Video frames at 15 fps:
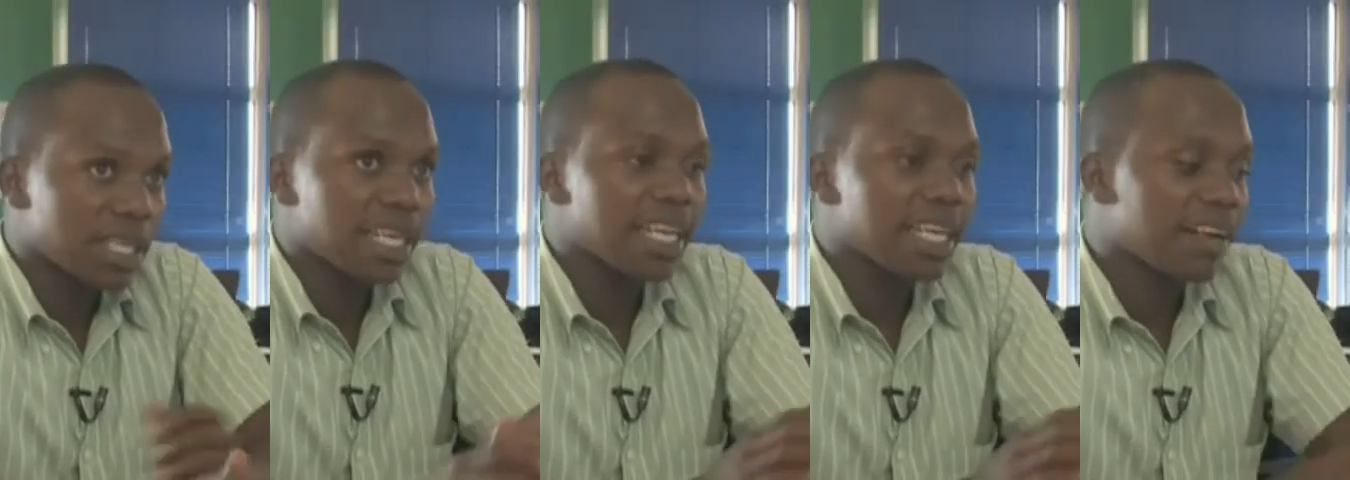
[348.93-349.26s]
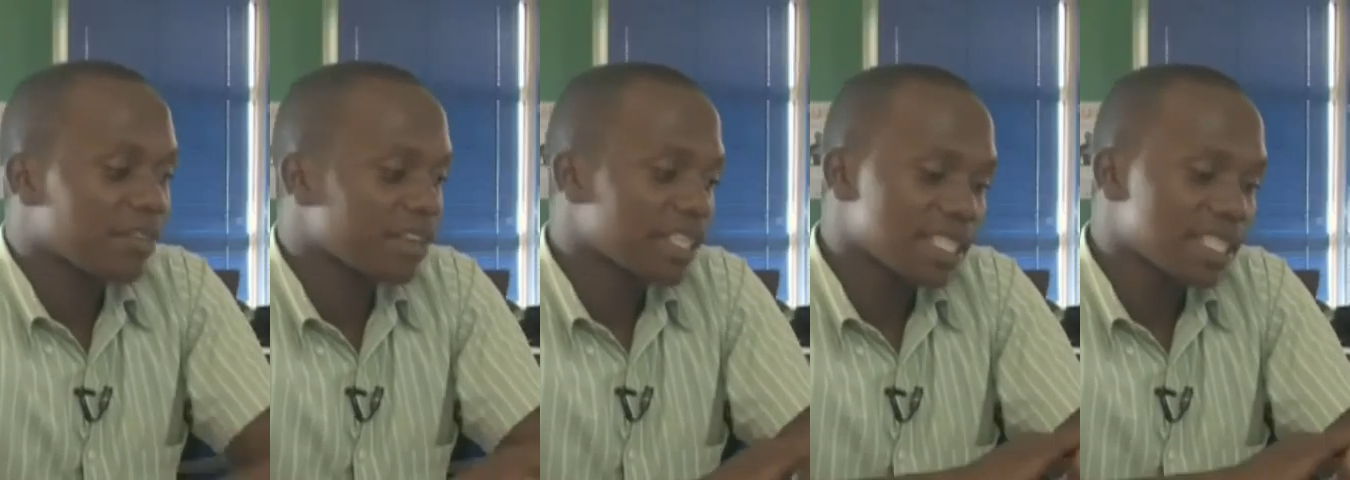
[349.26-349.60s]
They
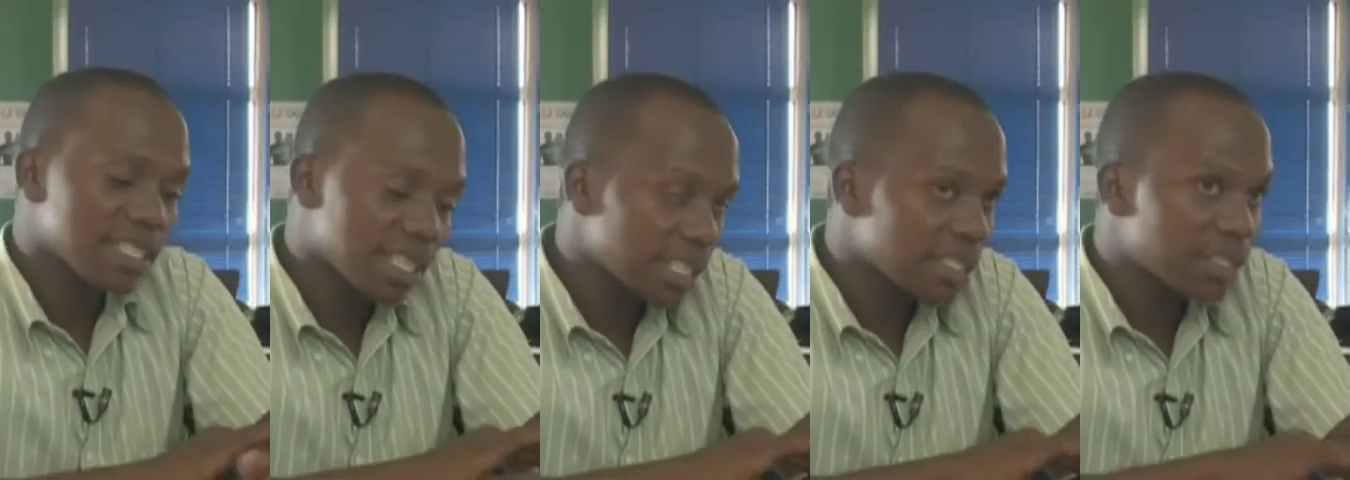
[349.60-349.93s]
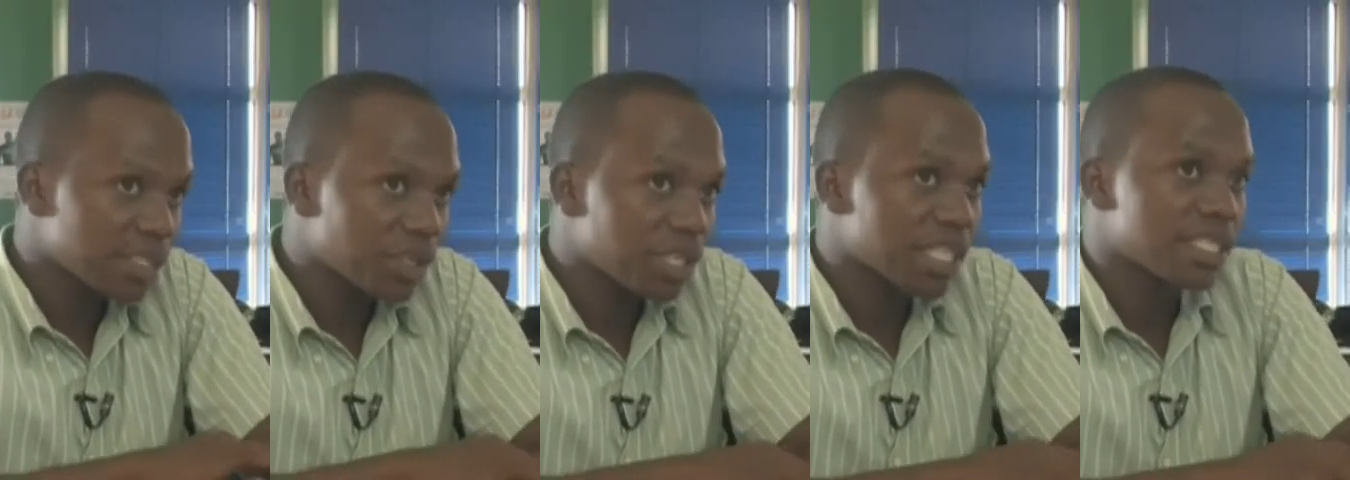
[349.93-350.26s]
have registered
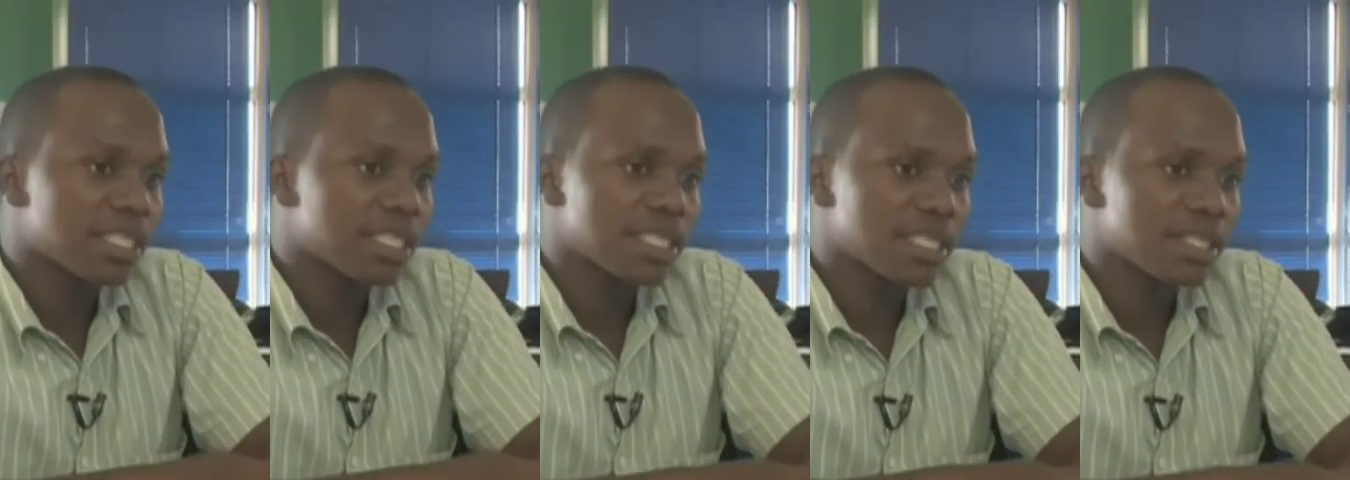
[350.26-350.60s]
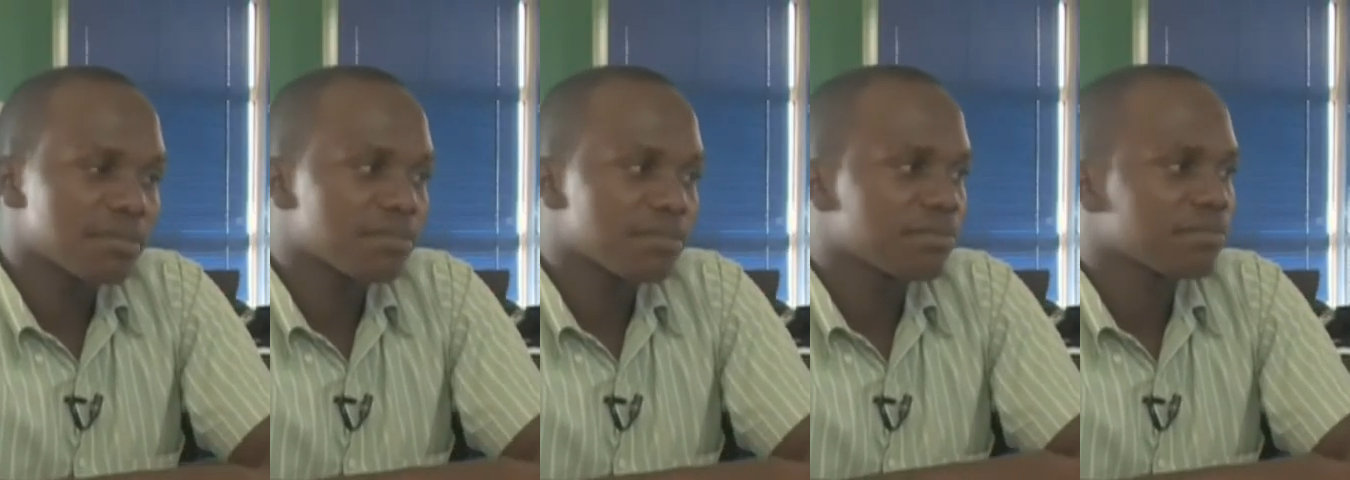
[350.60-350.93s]
on the
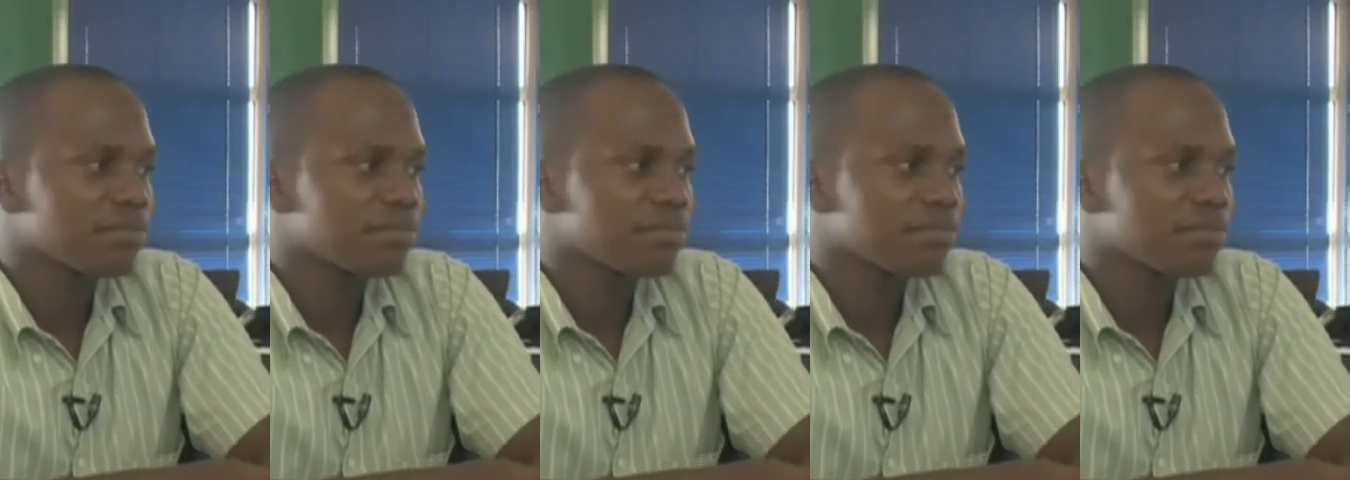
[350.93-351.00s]
system.